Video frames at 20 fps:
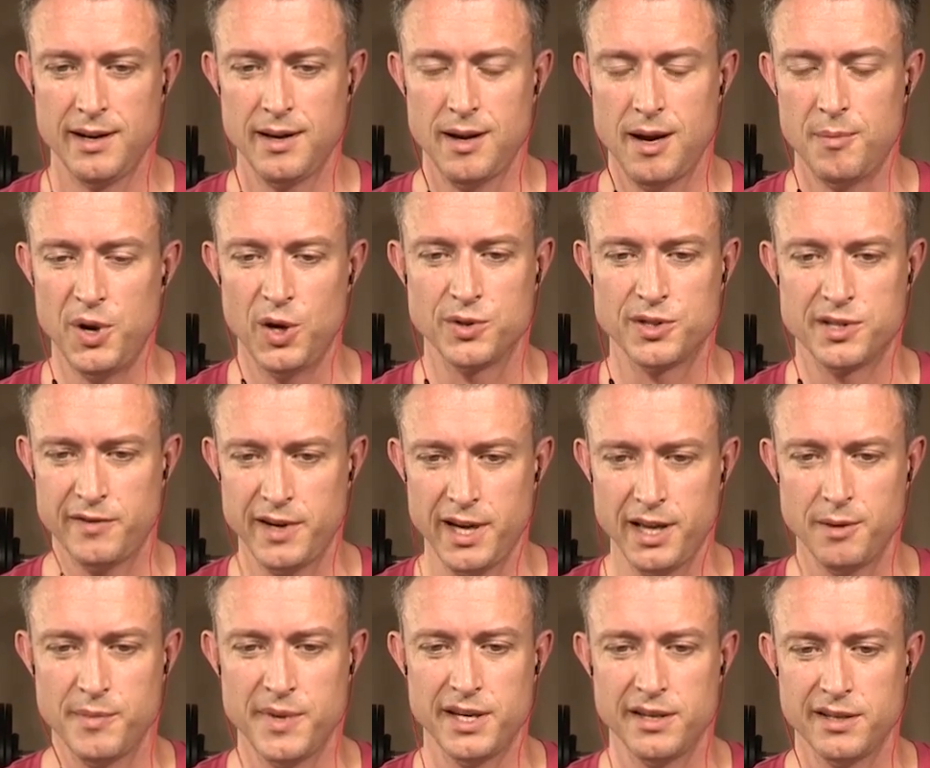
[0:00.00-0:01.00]
about
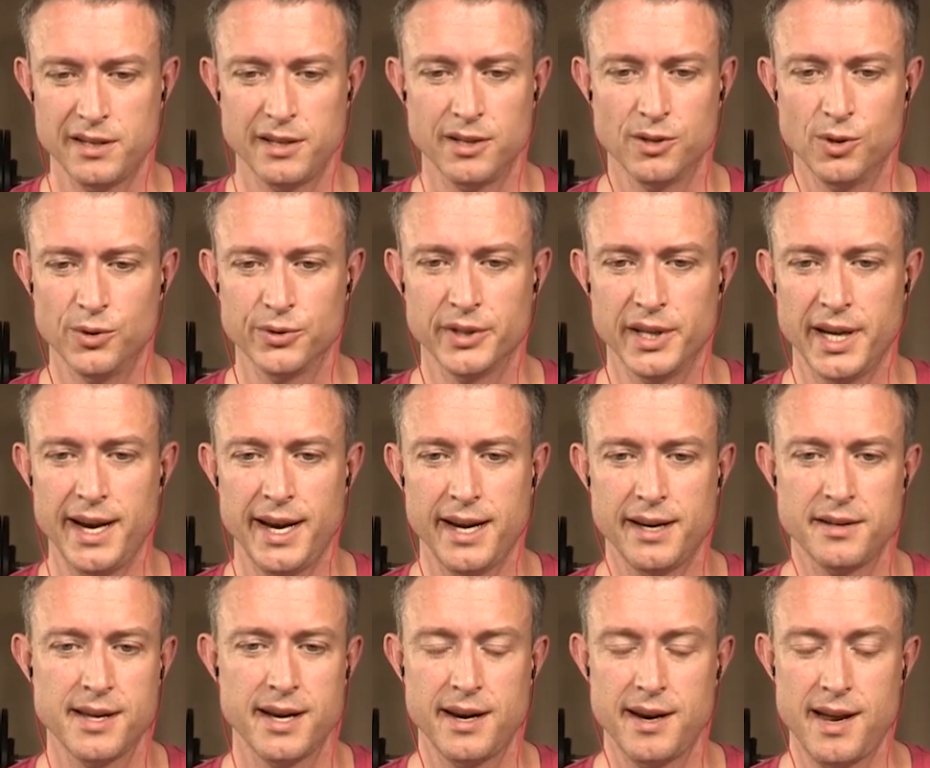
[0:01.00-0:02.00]
development in your own
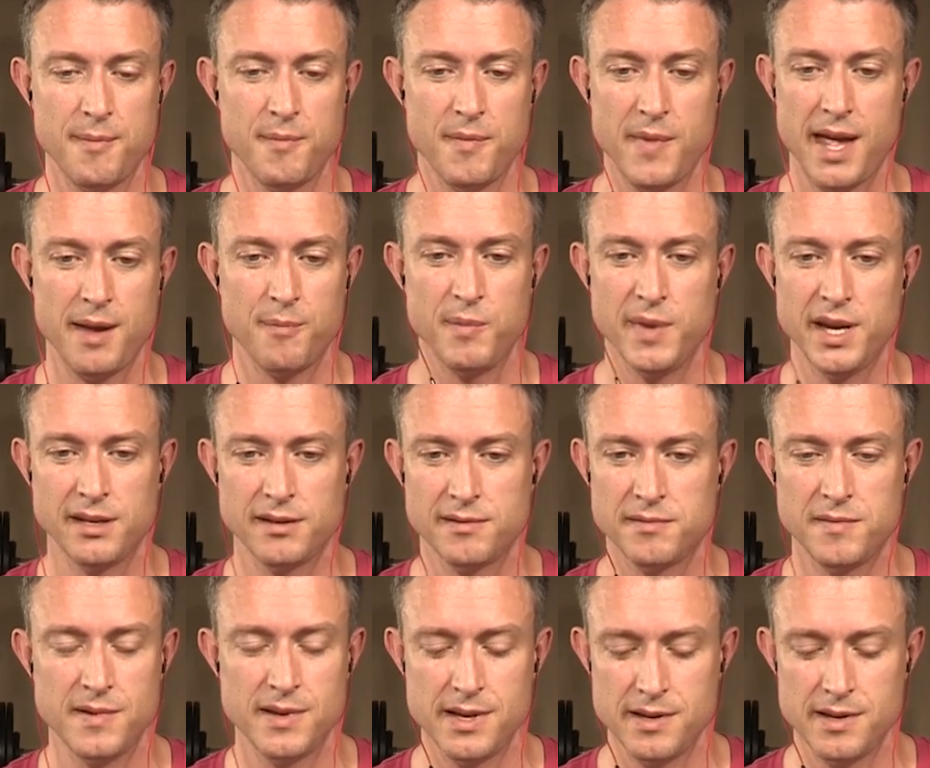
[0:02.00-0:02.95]
land that meet